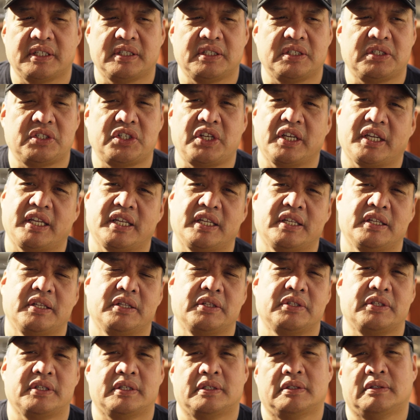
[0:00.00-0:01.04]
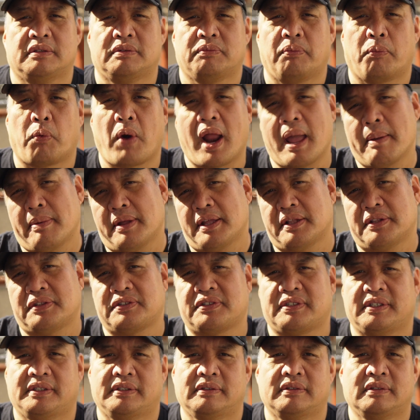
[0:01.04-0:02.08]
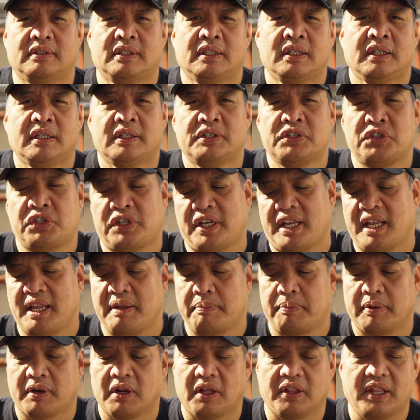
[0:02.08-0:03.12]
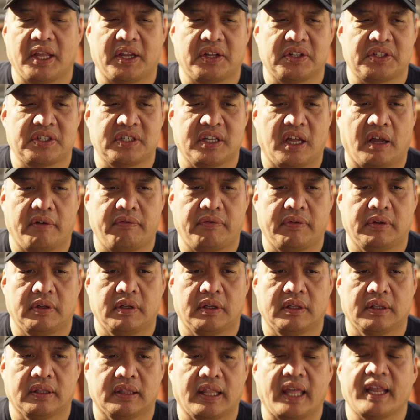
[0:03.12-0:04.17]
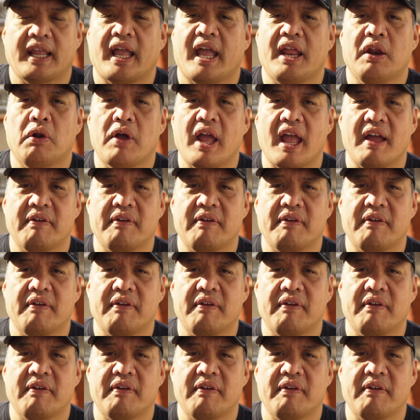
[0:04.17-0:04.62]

and chickens and rabbits and sheep and all that good stuff. Like, I don't